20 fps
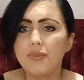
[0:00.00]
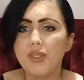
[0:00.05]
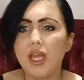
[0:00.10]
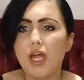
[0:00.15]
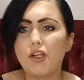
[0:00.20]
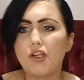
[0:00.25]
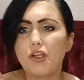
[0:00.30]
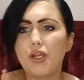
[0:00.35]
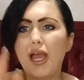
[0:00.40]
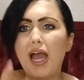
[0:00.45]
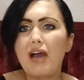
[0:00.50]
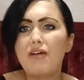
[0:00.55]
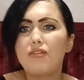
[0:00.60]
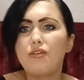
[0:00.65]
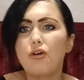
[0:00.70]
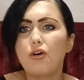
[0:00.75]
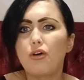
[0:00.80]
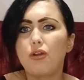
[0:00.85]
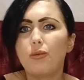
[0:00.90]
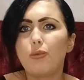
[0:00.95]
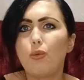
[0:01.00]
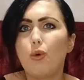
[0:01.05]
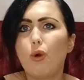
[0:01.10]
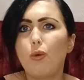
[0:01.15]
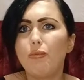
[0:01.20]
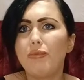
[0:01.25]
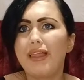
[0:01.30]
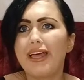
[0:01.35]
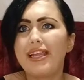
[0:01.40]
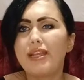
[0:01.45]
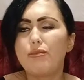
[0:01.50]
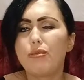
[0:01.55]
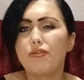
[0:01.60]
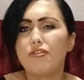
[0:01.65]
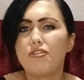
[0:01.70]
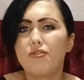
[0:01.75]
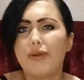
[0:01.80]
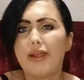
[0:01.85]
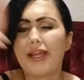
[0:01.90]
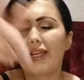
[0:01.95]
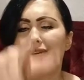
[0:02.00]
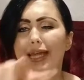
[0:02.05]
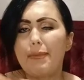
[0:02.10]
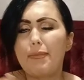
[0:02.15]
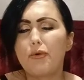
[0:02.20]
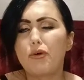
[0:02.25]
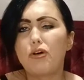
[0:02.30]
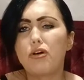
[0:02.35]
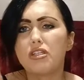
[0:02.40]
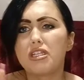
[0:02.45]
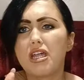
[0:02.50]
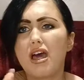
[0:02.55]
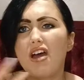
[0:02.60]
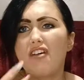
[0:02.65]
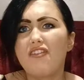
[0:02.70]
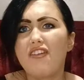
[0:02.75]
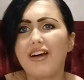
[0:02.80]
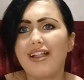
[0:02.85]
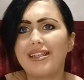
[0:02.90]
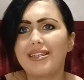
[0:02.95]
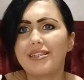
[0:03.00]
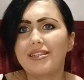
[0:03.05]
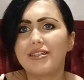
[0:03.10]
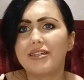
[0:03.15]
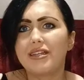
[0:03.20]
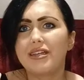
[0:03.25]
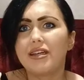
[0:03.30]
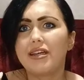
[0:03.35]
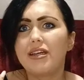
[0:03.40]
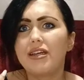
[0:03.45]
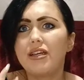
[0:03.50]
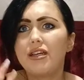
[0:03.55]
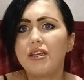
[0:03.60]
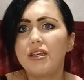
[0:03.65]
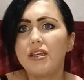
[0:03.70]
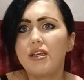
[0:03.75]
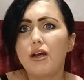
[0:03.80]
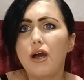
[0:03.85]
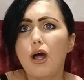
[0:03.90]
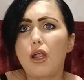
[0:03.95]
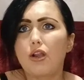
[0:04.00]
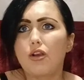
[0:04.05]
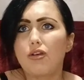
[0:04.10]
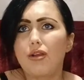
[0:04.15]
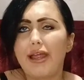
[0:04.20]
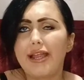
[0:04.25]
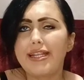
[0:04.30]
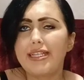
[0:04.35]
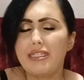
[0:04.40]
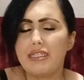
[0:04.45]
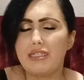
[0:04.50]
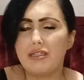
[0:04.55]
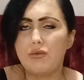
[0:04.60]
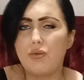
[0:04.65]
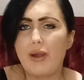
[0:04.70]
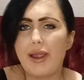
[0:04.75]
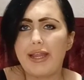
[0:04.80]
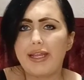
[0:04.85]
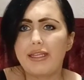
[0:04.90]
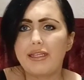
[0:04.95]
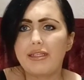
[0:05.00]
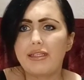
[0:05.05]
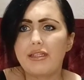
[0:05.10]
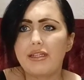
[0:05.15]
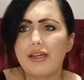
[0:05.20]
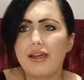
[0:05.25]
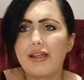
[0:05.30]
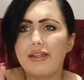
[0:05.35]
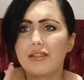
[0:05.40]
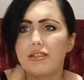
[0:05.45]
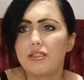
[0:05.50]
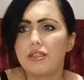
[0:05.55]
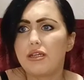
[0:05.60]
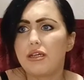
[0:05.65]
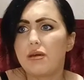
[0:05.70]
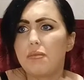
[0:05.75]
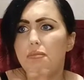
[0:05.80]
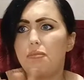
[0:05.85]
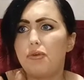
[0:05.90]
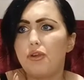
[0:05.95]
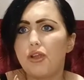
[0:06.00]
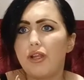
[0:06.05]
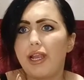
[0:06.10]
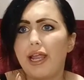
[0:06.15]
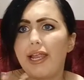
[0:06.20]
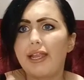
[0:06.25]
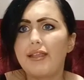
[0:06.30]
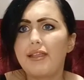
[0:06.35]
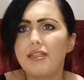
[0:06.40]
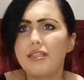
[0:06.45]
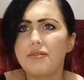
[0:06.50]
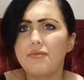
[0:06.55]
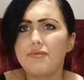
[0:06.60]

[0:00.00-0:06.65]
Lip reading: I do have it on warm light with the ring light because I felt the other lights, the white and the blue light,